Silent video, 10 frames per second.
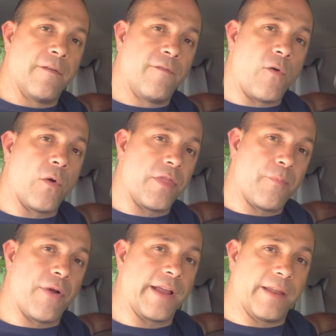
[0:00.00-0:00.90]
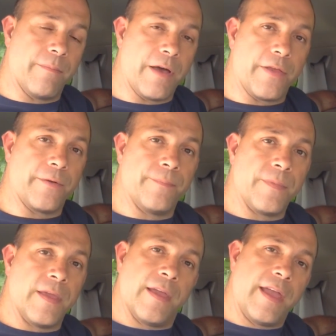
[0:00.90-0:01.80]
for the pregnant mother.
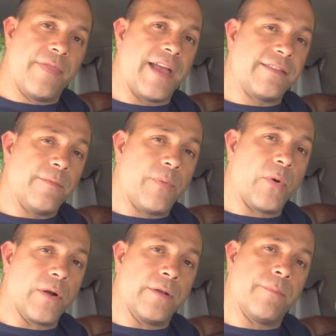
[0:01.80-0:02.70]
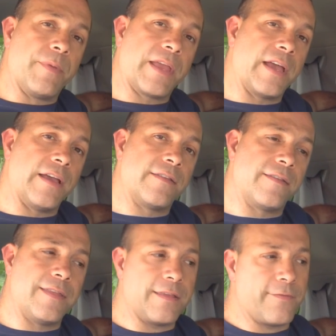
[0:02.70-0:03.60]
And that's important
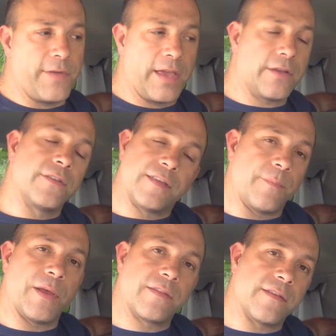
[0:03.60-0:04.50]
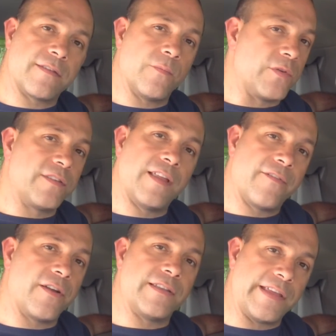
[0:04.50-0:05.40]
because this vehicle seatbelt system was
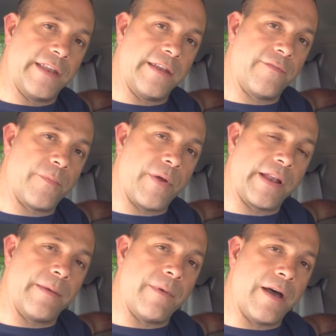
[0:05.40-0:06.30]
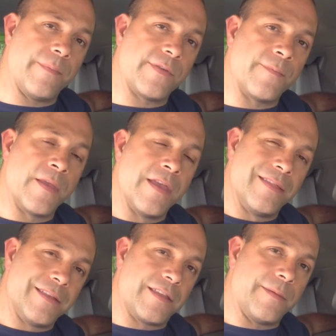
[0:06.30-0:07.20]
never intended for pregnant moms.
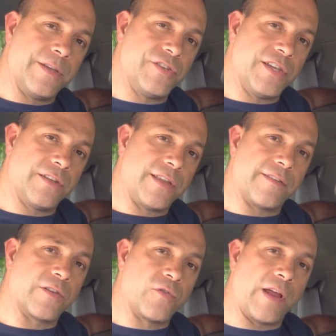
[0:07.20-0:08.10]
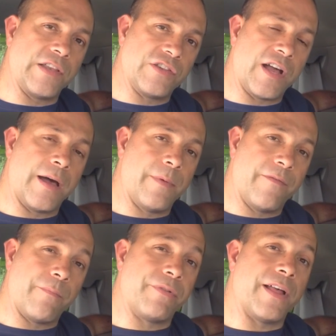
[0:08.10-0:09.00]
The Tummy Shield does a great job
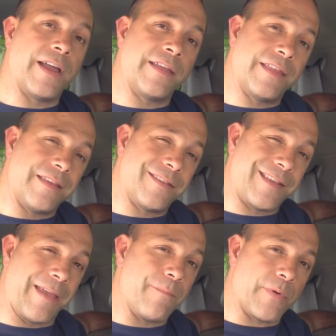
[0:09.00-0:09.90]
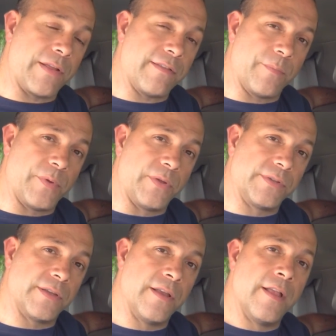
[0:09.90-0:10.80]
of applying these same
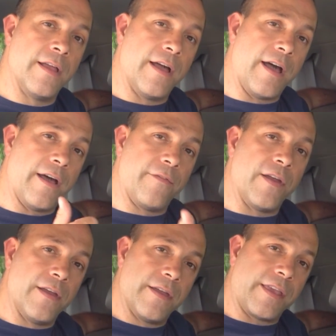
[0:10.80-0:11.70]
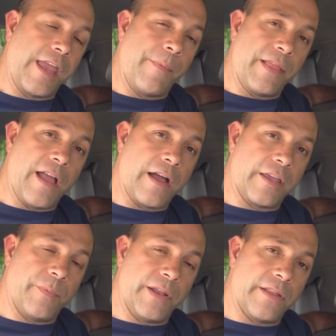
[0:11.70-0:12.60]
principles of keeping the
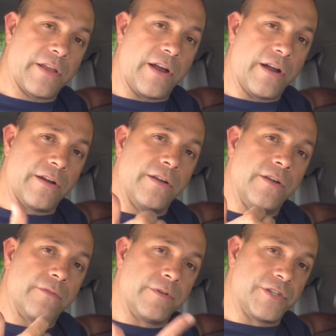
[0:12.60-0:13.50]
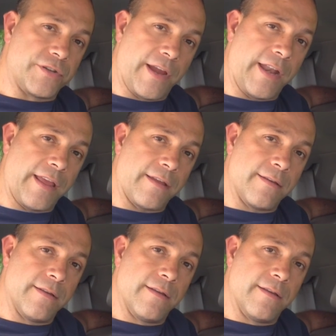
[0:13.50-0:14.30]
occupant in the car, restraining,